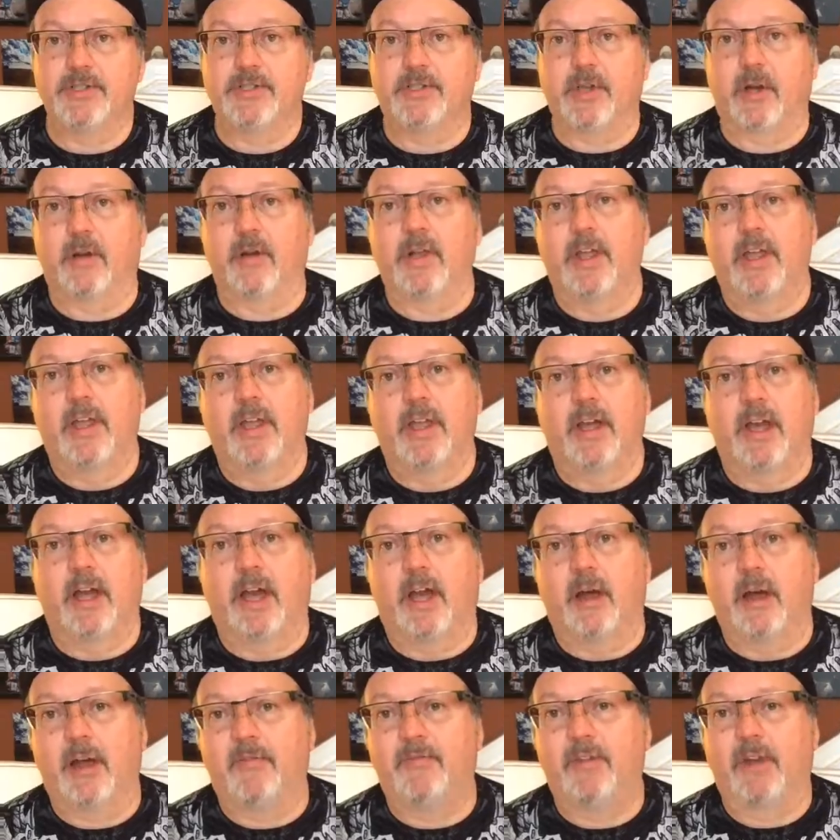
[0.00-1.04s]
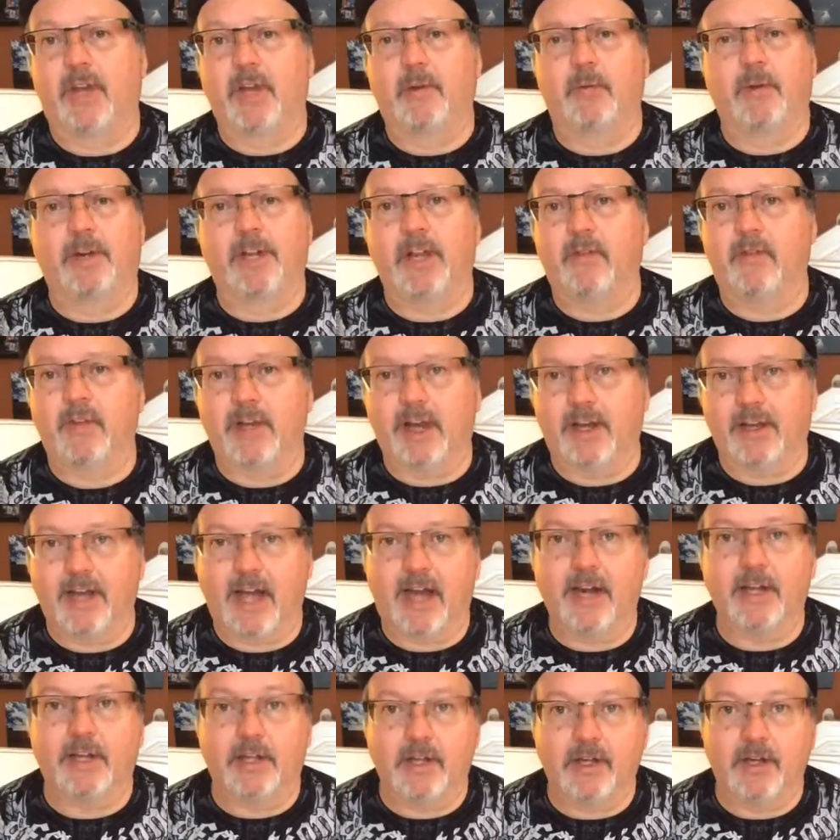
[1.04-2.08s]
So I feel like we're giving a
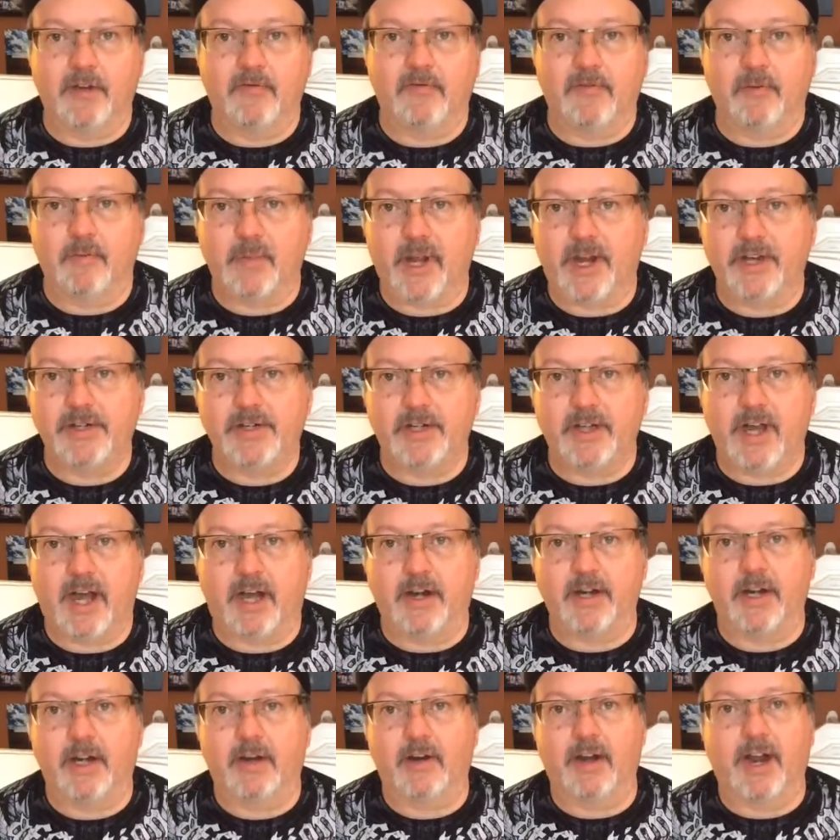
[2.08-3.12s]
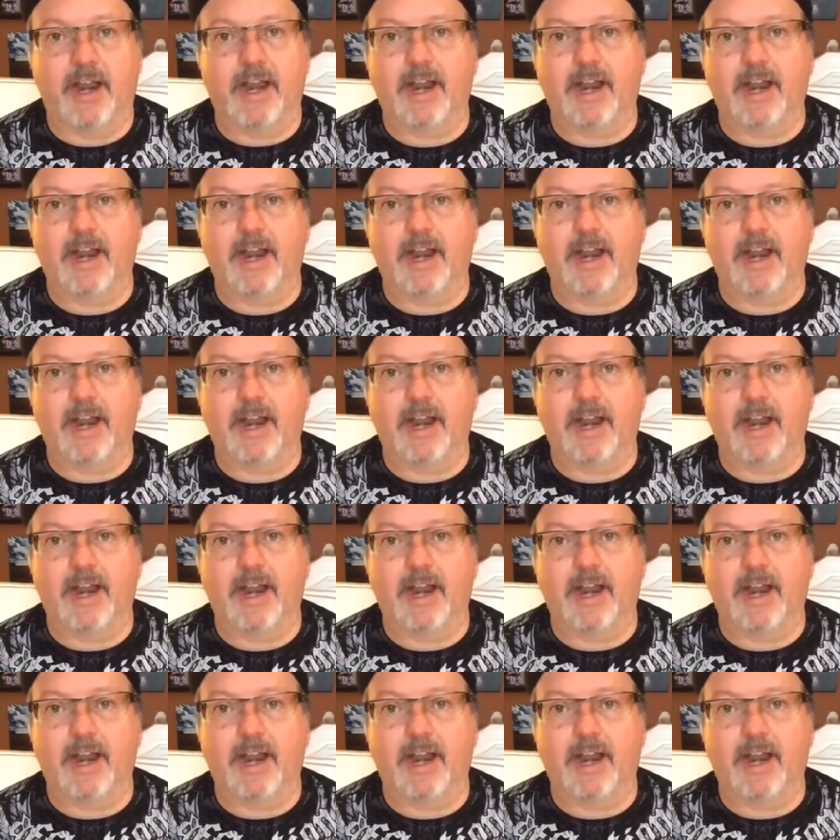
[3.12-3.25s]
lot of good information out here.